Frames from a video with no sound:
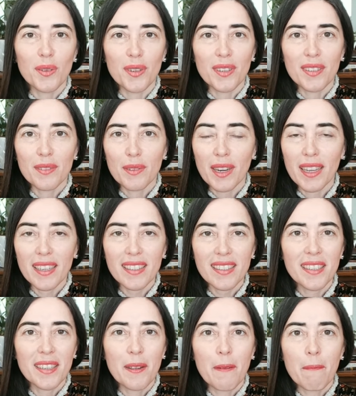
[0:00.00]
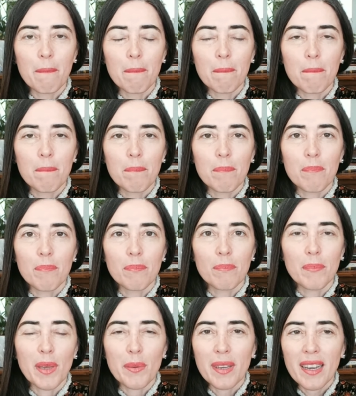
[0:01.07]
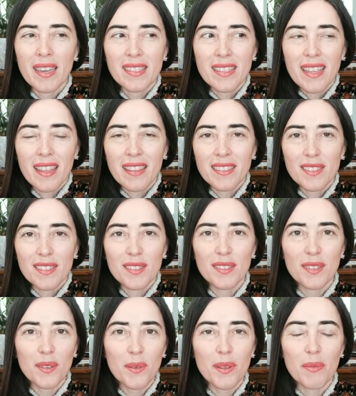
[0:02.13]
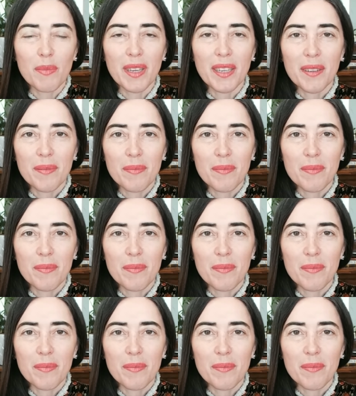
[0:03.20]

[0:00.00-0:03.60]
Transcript: or right? Maybe it has nothing to do with me.